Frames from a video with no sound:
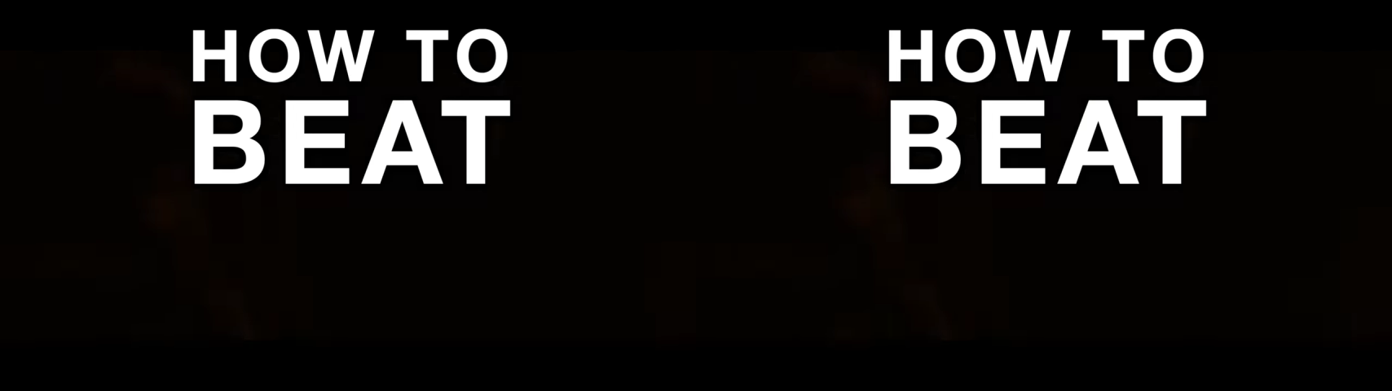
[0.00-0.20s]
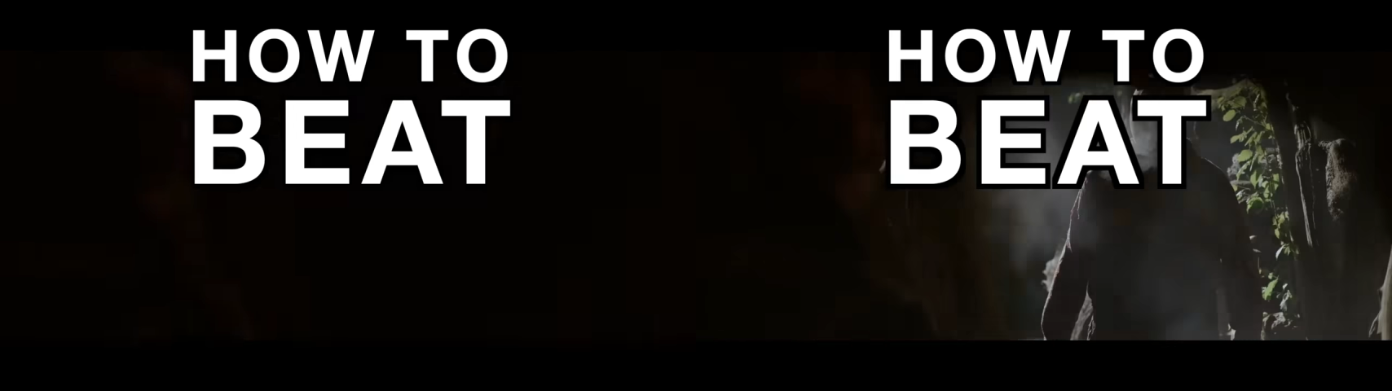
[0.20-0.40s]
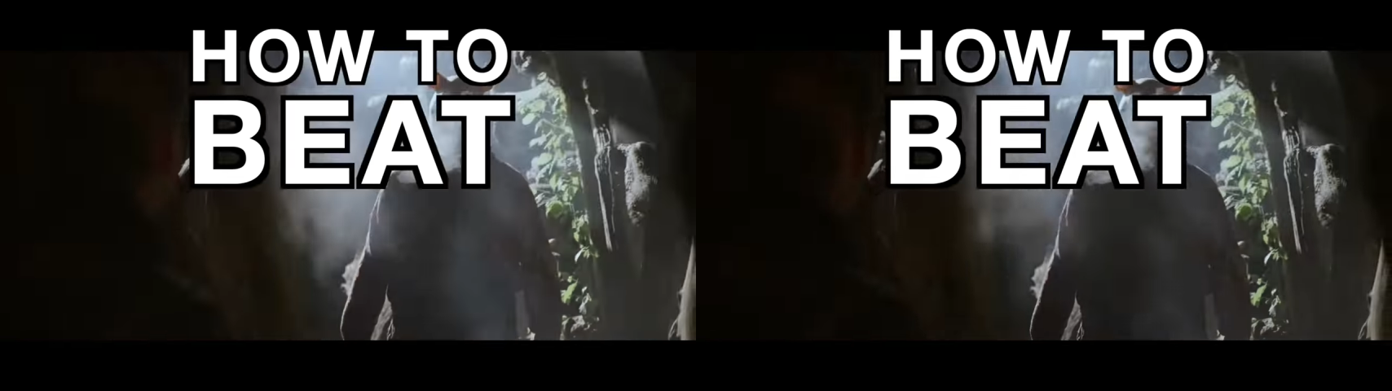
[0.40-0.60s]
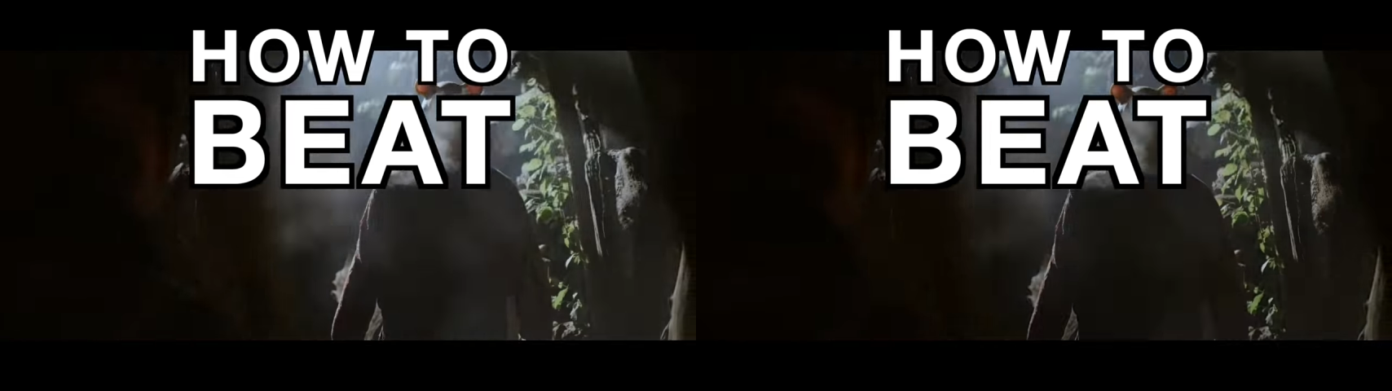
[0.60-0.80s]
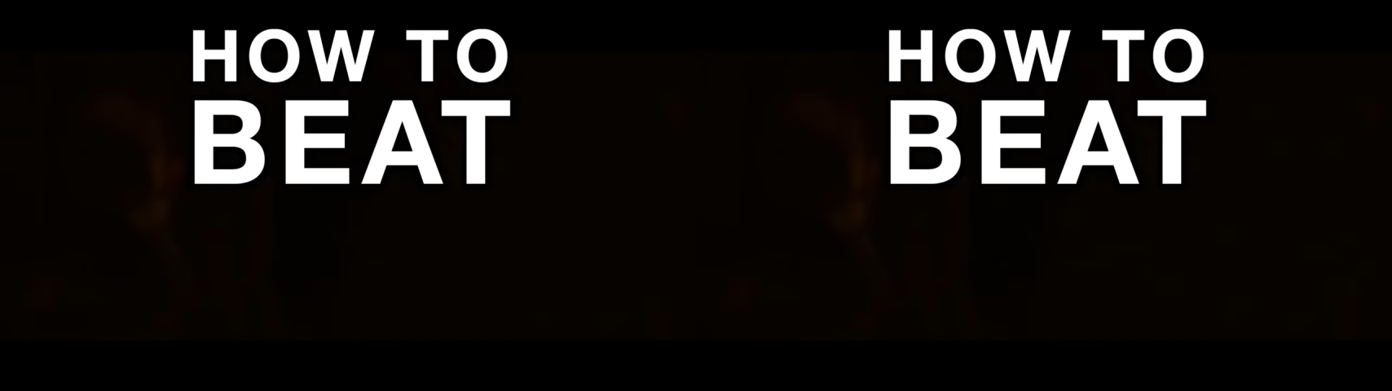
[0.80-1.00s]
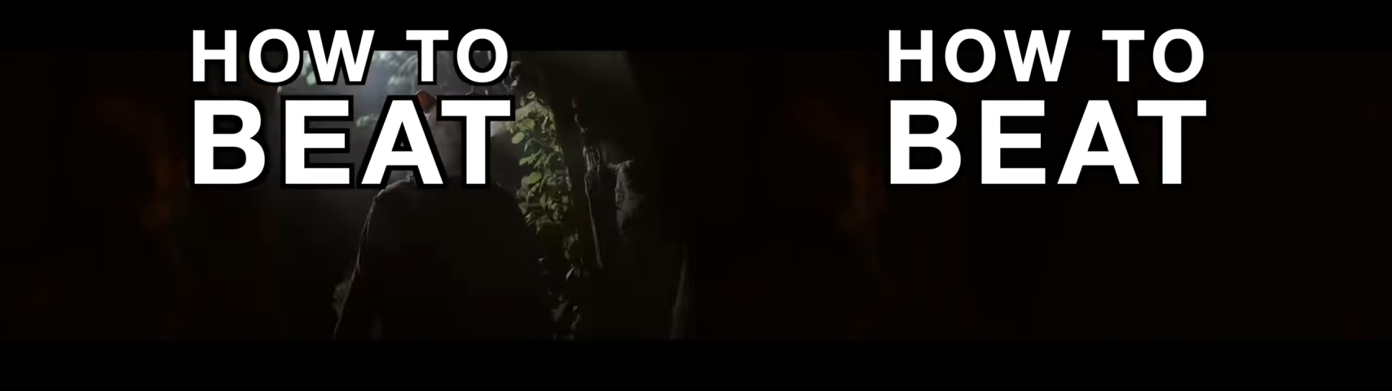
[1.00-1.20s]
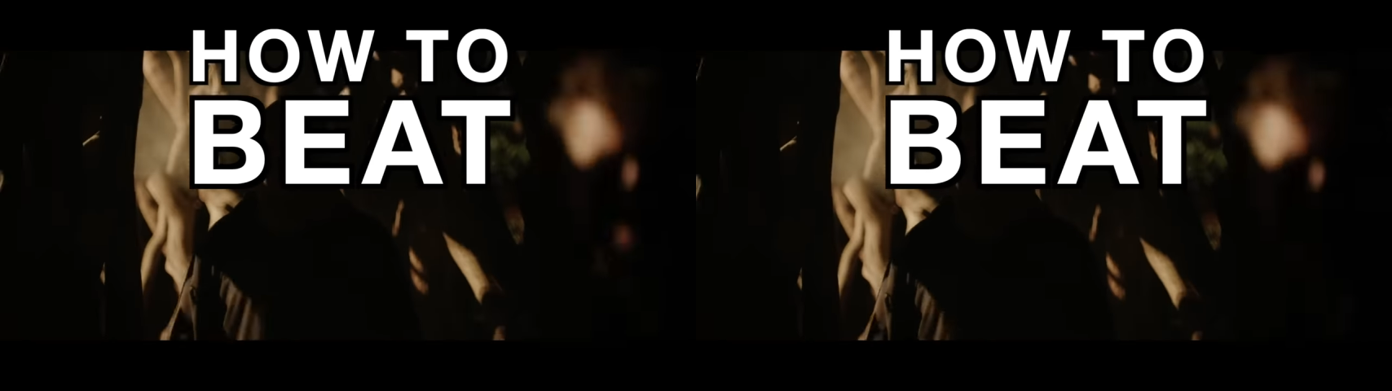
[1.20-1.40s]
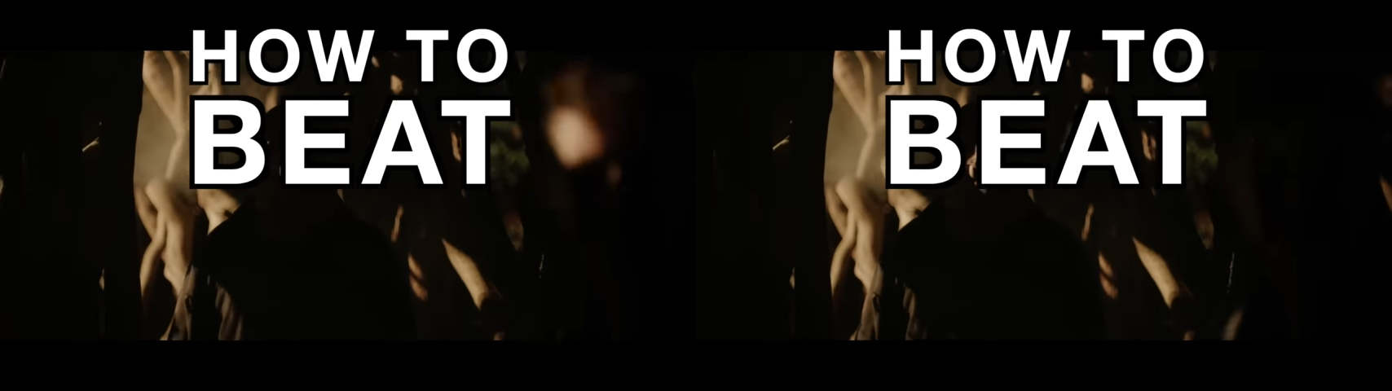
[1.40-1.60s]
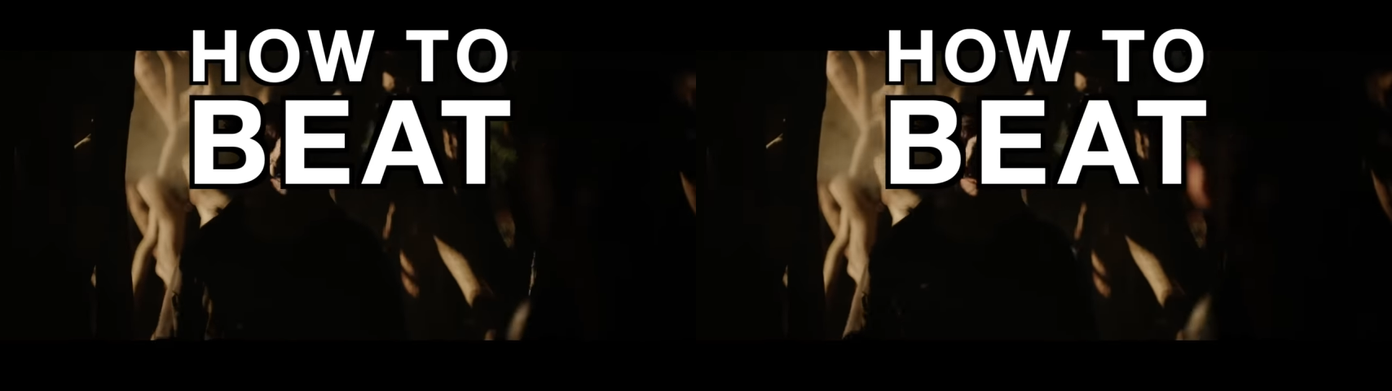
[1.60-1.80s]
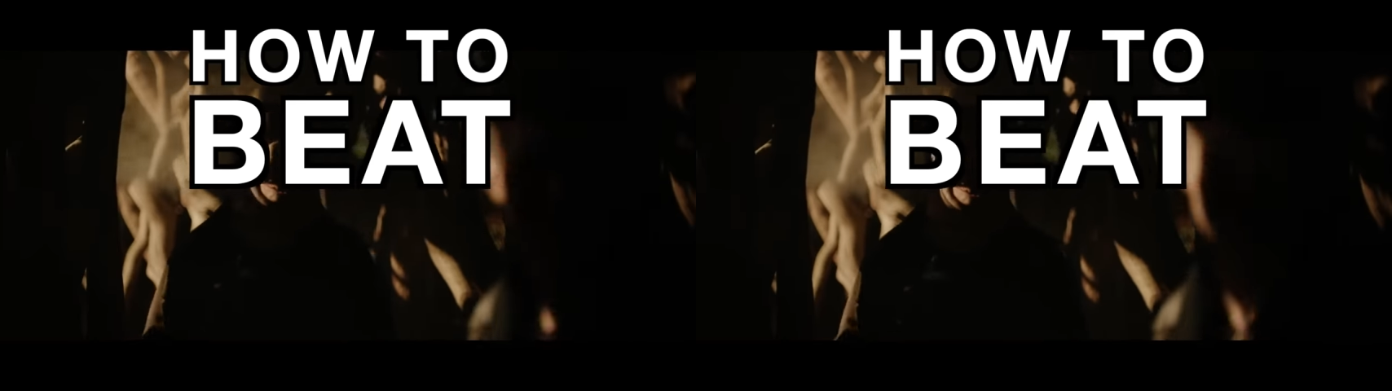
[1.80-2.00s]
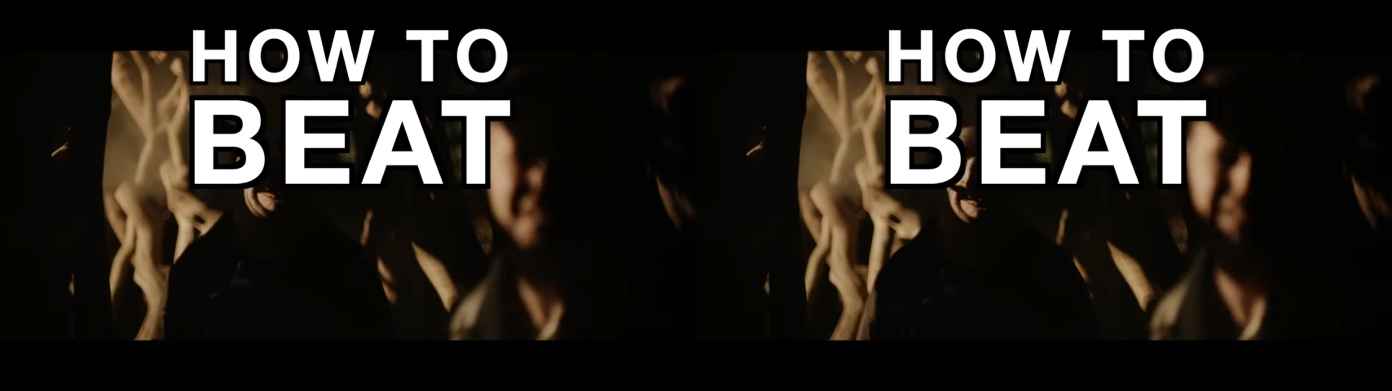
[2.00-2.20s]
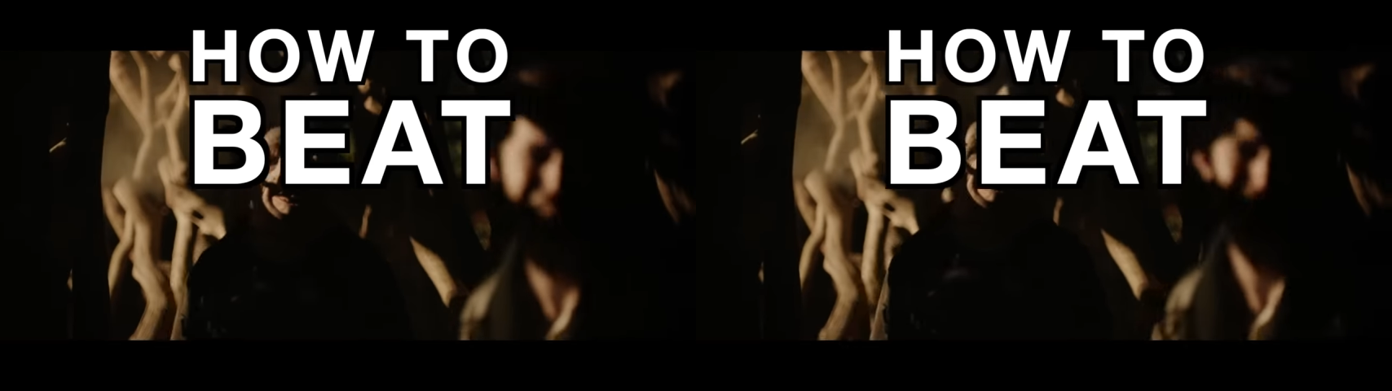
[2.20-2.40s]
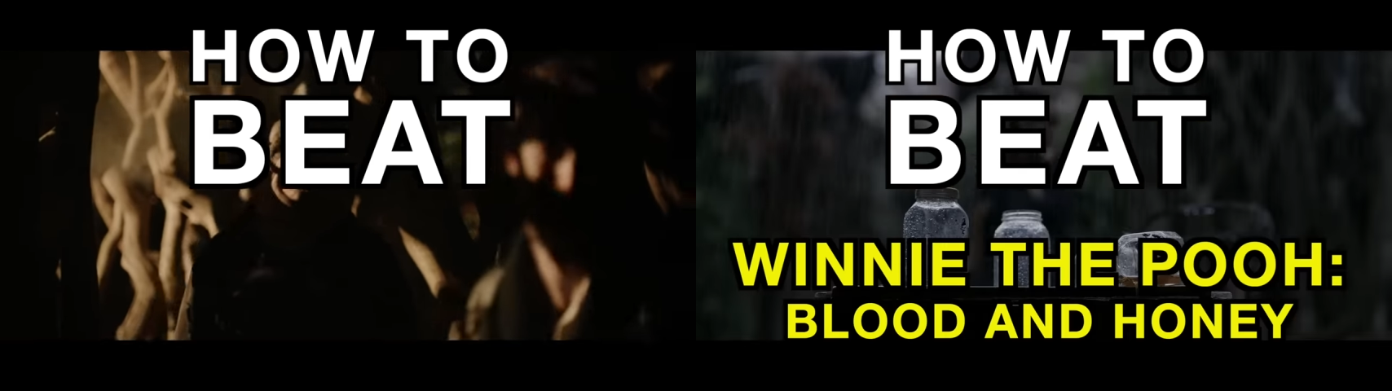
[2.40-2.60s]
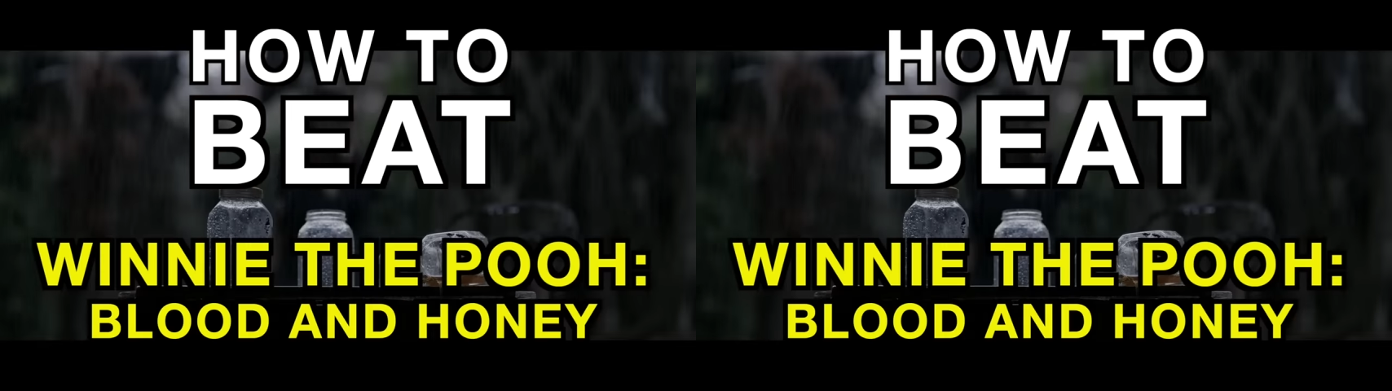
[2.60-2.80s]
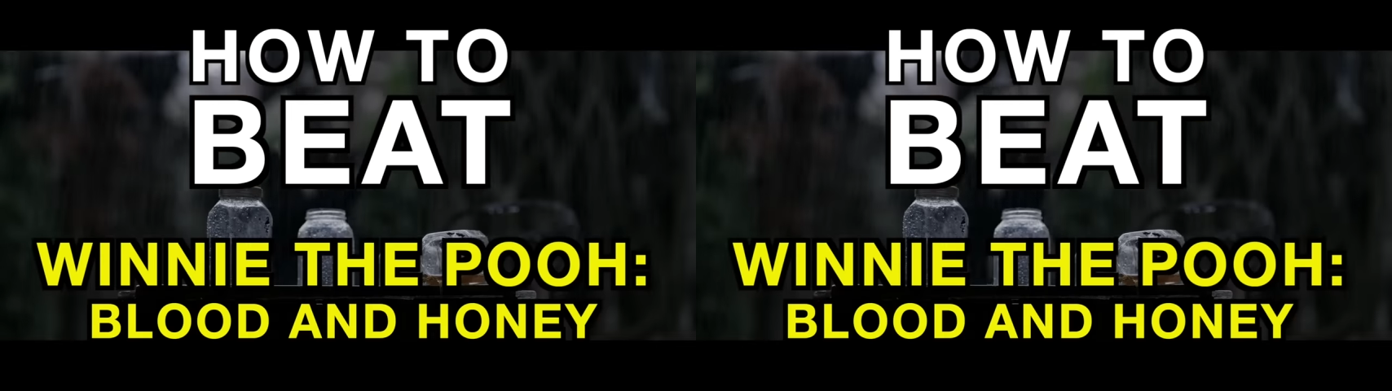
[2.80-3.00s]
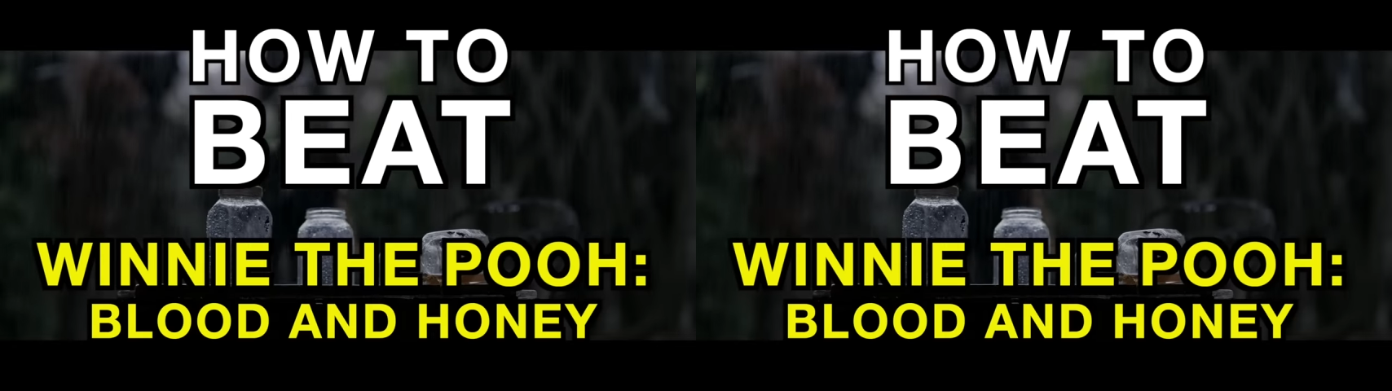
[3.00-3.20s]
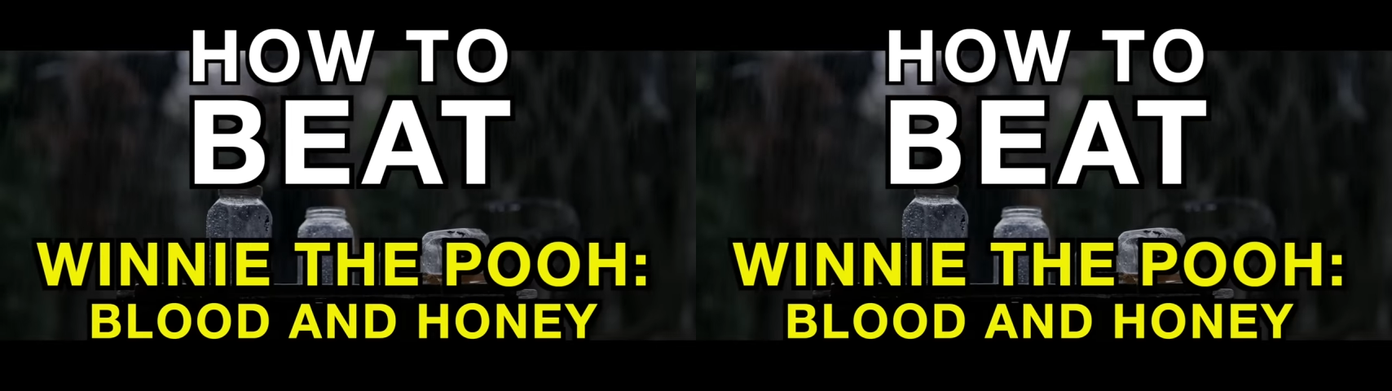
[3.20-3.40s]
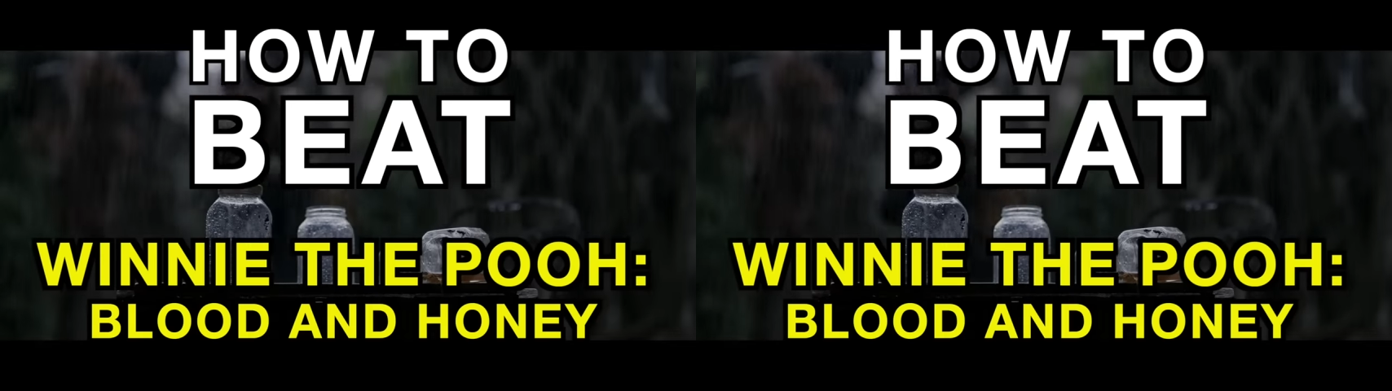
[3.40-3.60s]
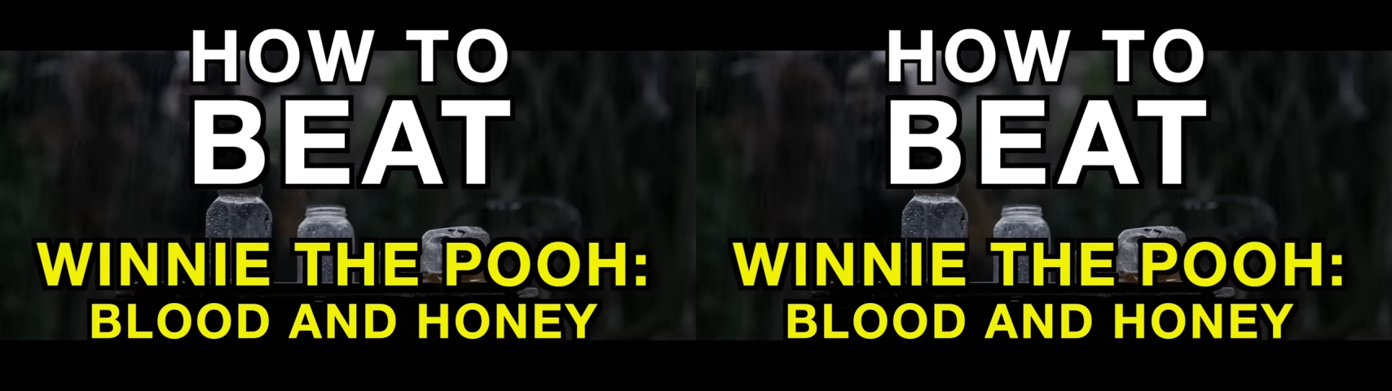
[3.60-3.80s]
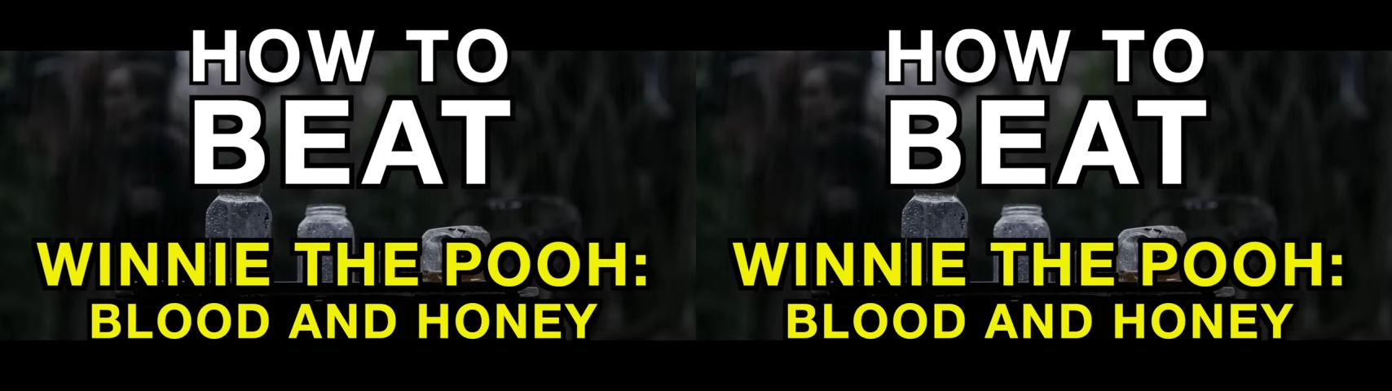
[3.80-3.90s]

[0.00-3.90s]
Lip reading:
Nobody's mouth can be seen.